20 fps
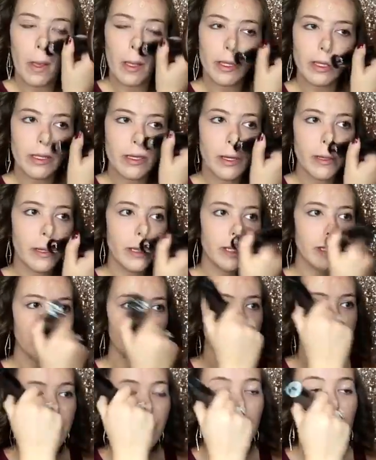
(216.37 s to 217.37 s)
So this
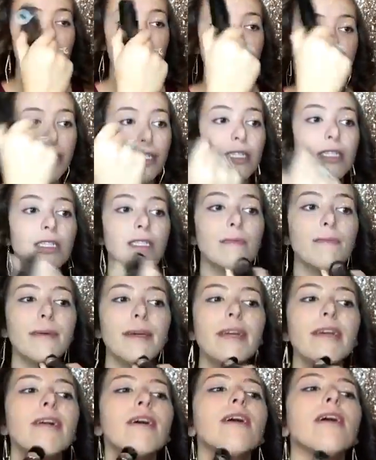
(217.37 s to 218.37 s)
is supposed to
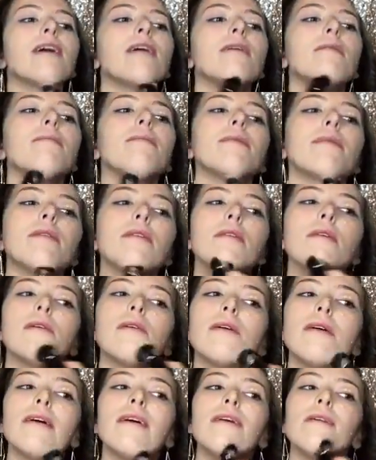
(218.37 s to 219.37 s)
speed up
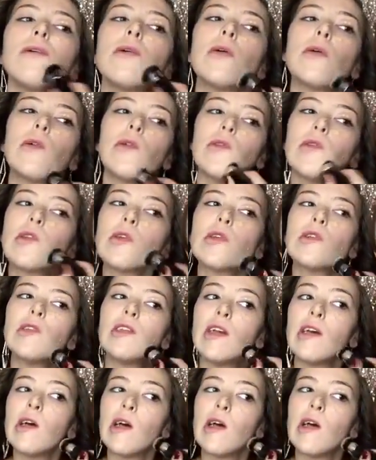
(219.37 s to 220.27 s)
the